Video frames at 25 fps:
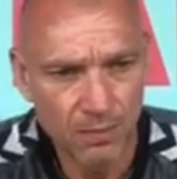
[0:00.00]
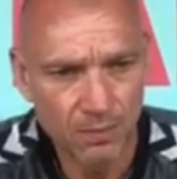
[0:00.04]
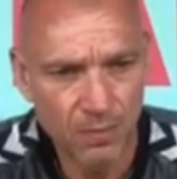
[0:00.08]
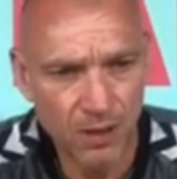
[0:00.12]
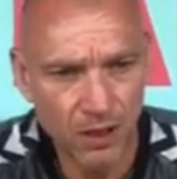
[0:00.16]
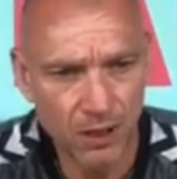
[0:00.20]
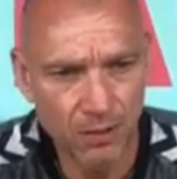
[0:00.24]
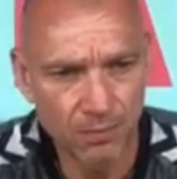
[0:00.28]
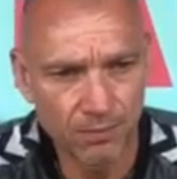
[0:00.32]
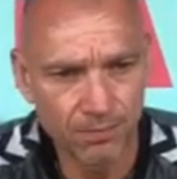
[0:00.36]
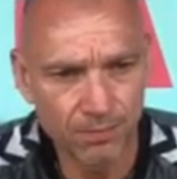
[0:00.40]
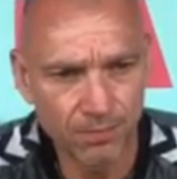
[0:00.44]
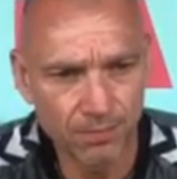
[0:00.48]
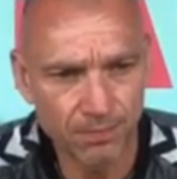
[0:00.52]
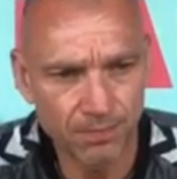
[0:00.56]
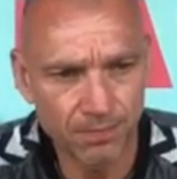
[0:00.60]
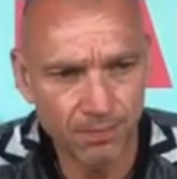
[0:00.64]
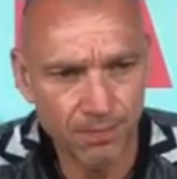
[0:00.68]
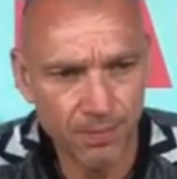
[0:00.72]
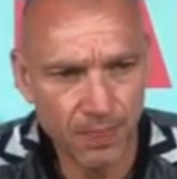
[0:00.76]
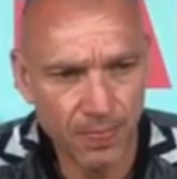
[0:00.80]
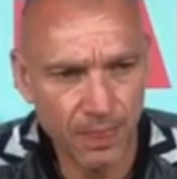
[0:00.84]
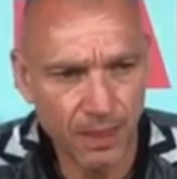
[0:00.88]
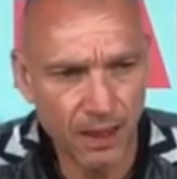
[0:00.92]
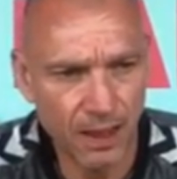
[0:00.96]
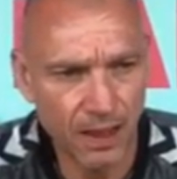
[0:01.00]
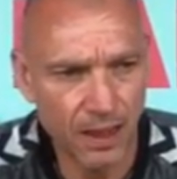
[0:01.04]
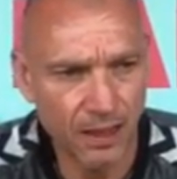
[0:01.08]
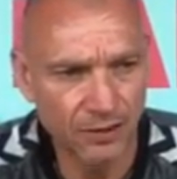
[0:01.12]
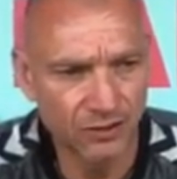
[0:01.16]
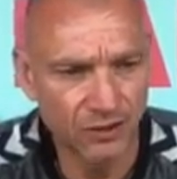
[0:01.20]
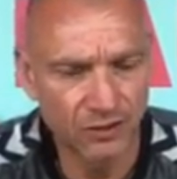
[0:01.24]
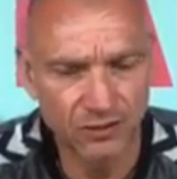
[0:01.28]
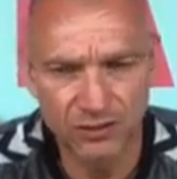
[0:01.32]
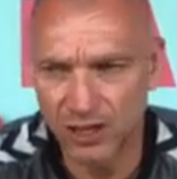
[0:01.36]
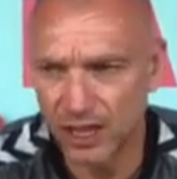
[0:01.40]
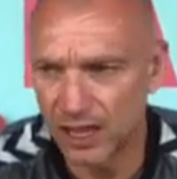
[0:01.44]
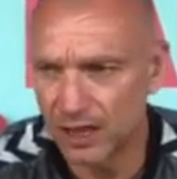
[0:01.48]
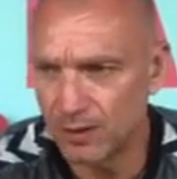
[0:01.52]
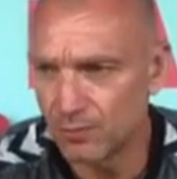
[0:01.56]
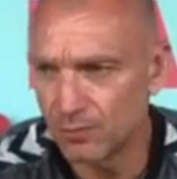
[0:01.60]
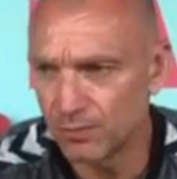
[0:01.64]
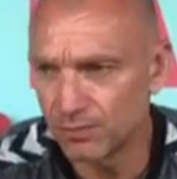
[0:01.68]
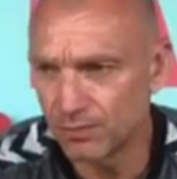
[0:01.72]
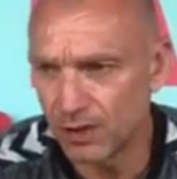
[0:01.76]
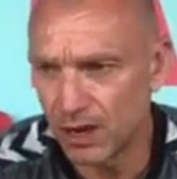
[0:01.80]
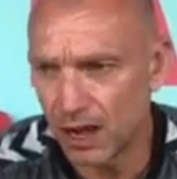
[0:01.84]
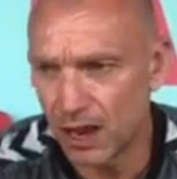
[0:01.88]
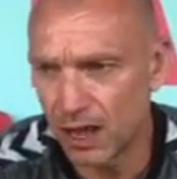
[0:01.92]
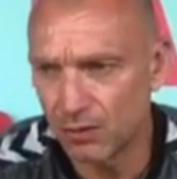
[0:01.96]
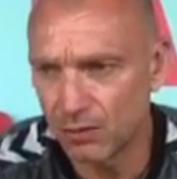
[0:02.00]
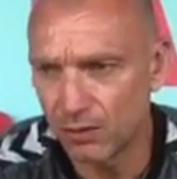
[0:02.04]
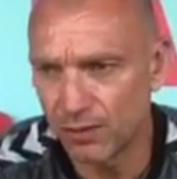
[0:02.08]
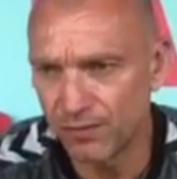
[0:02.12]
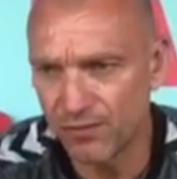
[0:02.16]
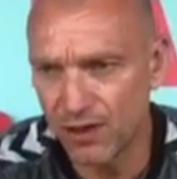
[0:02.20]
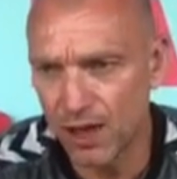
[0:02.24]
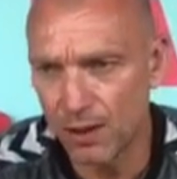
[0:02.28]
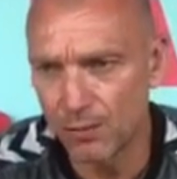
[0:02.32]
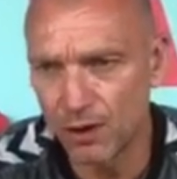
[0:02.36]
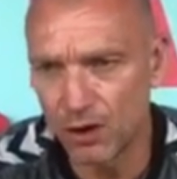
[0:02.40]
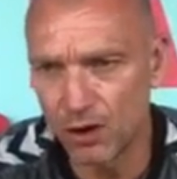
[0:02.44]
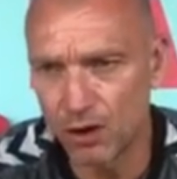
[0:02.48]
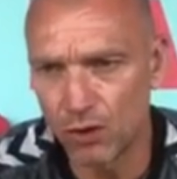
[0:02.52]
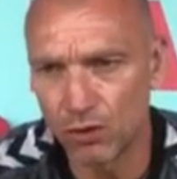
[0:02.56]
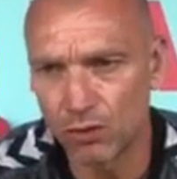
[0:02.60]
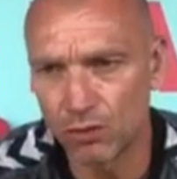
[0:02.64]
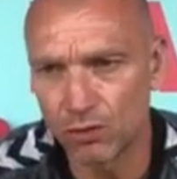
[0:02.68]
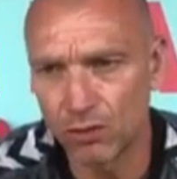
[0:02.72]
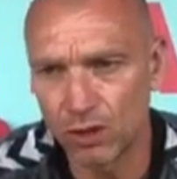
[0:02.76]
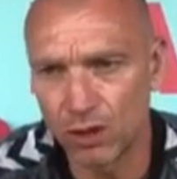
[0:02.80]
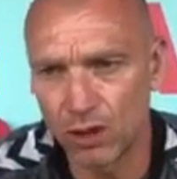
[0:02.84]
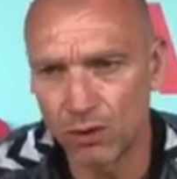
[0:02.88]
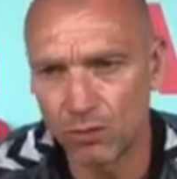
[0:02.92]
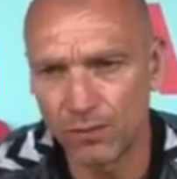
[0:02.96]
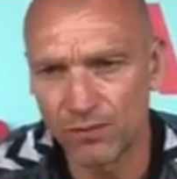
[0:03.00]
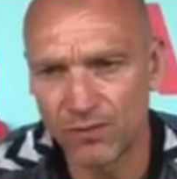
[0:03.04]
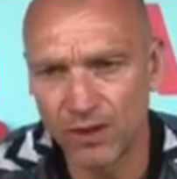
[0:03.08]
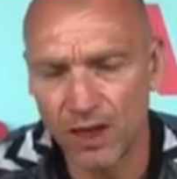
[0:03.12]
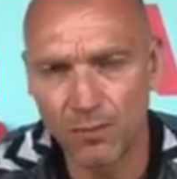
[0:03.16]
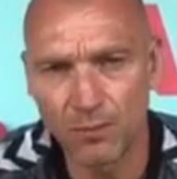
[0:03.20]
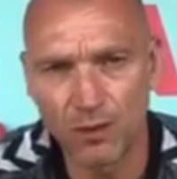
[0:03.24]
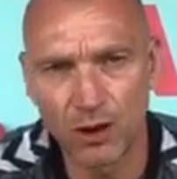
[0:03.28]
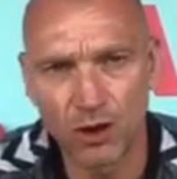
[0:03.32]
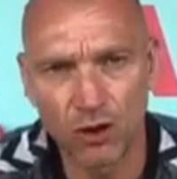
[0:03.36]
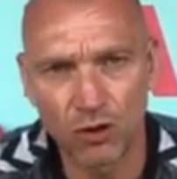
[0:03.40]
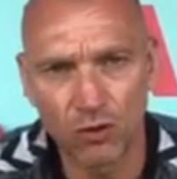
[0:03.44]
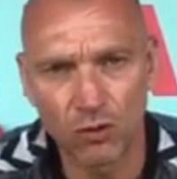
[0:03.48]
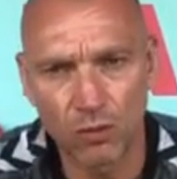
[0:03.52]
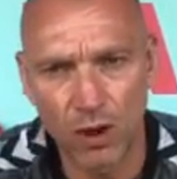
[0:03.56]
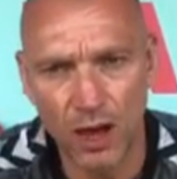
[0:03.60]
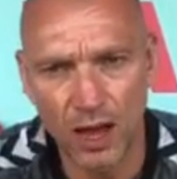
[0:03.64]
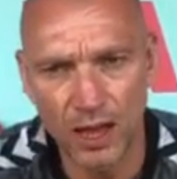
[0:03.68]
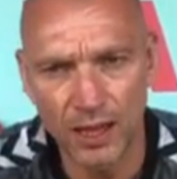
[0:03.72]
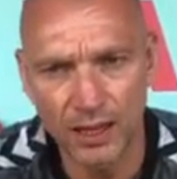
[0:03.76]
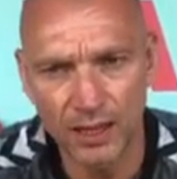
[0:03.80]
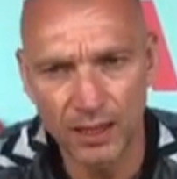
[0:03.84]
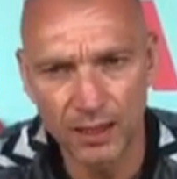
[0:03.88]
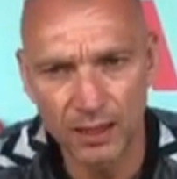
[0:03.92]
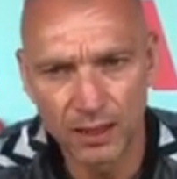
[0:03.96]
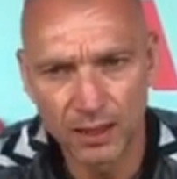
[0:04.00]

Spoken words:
But as a team, we've come a long way.